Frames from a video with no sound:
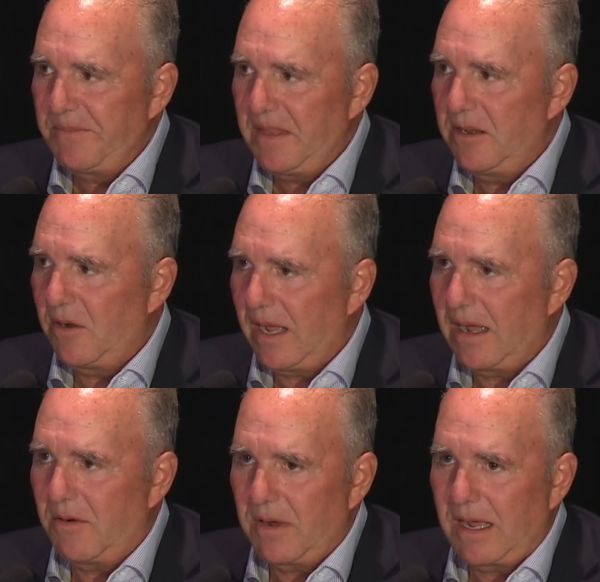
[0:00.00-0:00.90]
you know
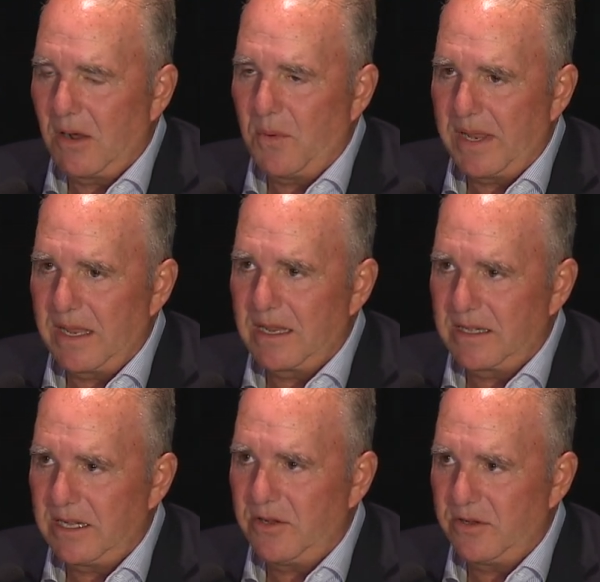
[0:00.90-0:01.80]
how how we can
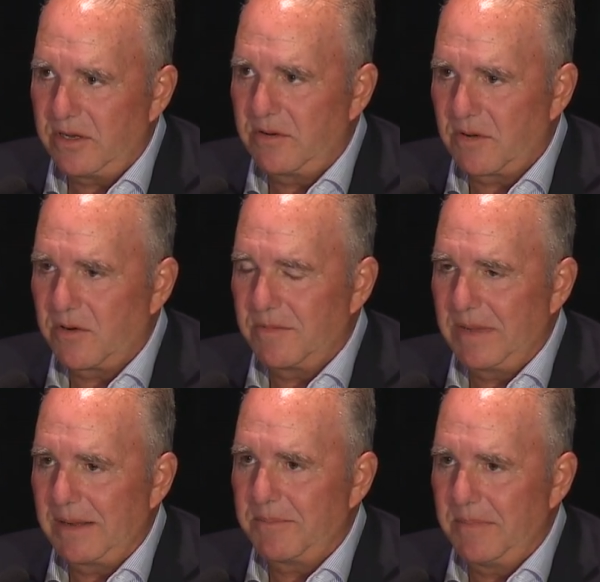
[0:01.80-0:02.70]
continue to grow and
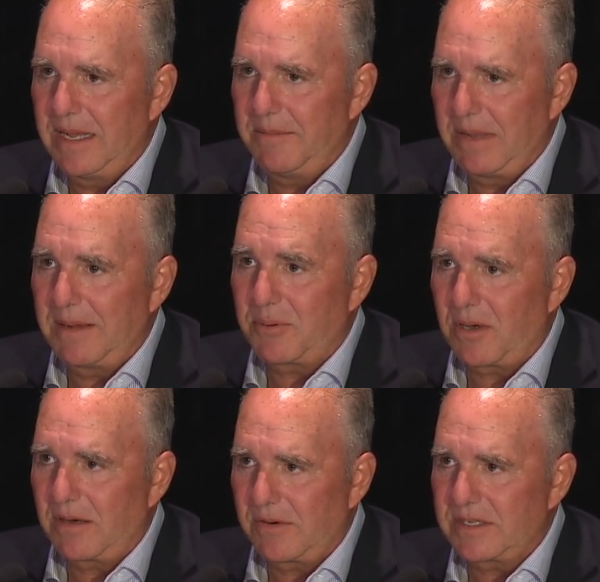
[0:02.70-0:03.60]
make make, make
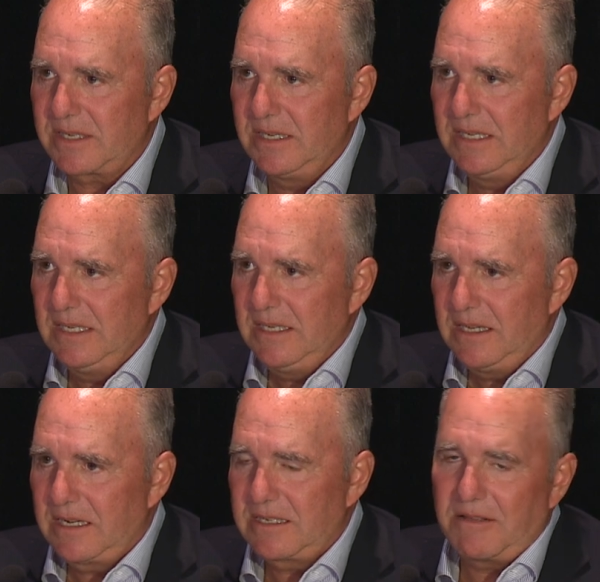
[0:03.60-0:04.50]
progress
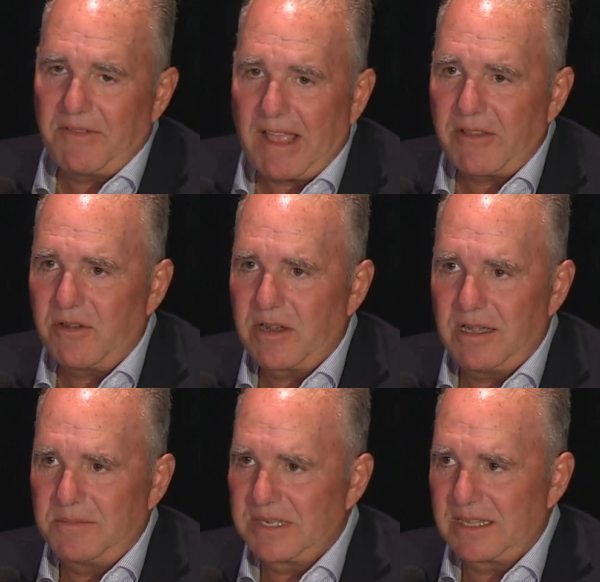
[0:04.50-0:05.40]
because the value
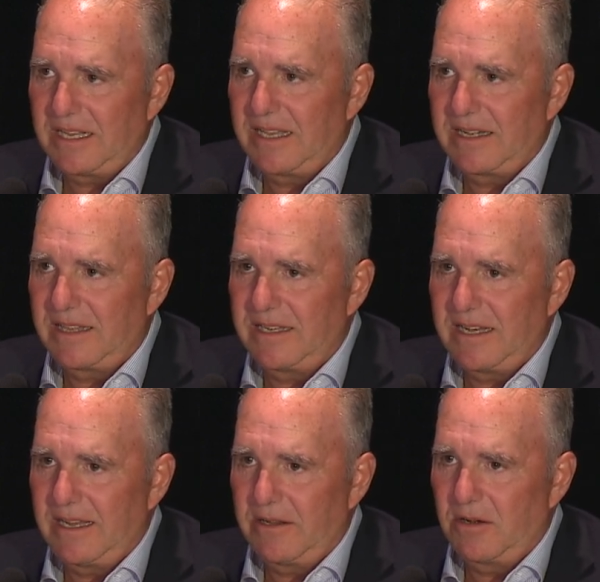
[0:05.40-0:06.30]
comes at the end of the
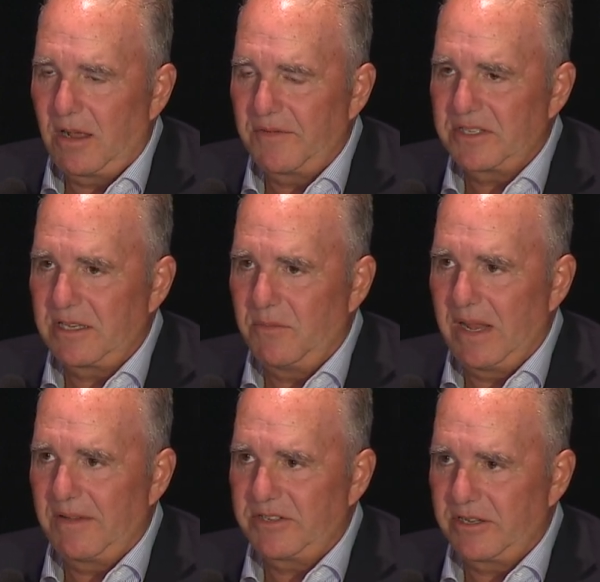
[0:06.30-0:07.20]
day you know obviously we
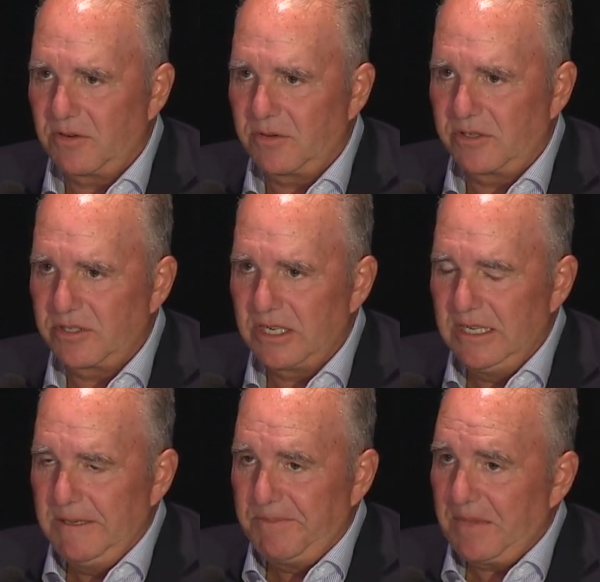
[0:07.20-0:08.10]
have shareholders
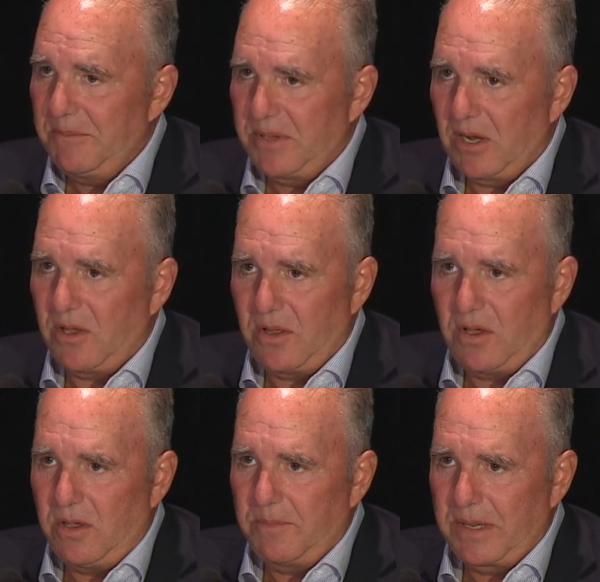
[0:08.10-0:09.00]
but all,
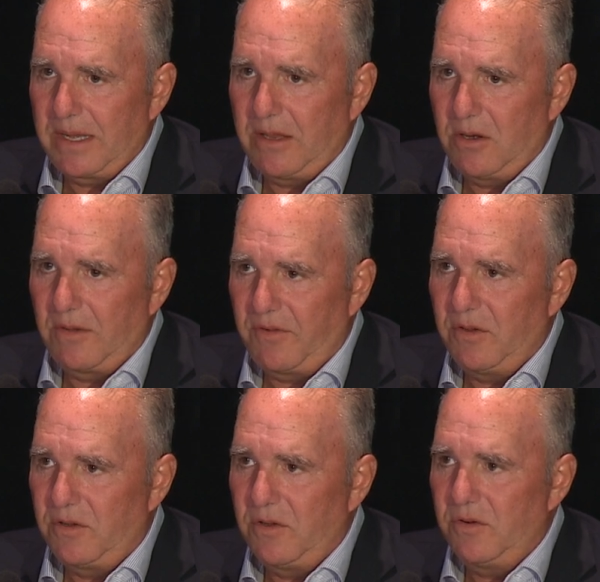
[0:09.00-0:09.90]
all but you know if
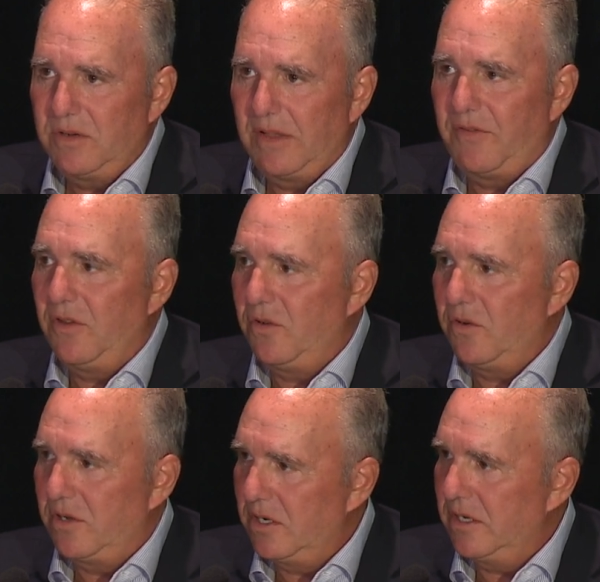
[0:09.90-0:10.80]
you do if you
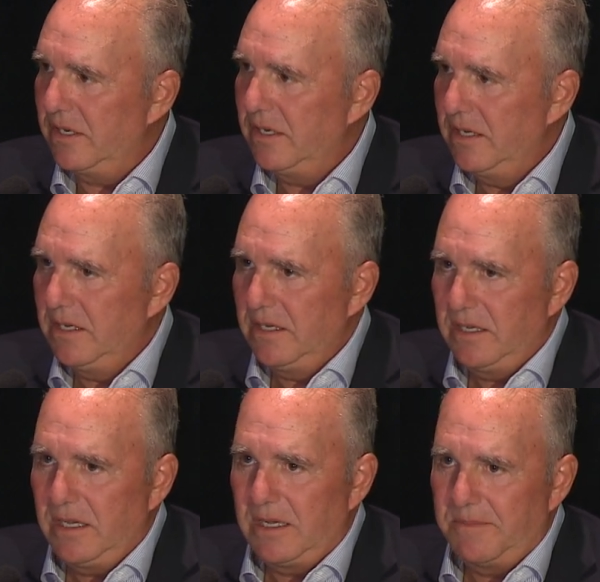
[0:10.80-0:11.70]
do good
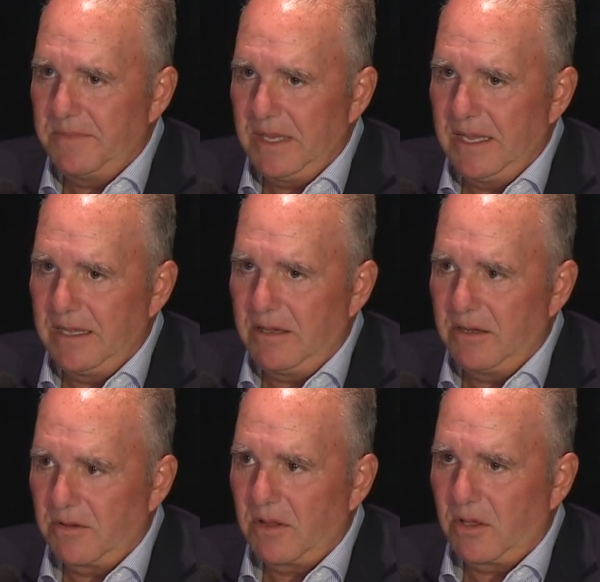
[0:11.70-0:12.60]
um, and you know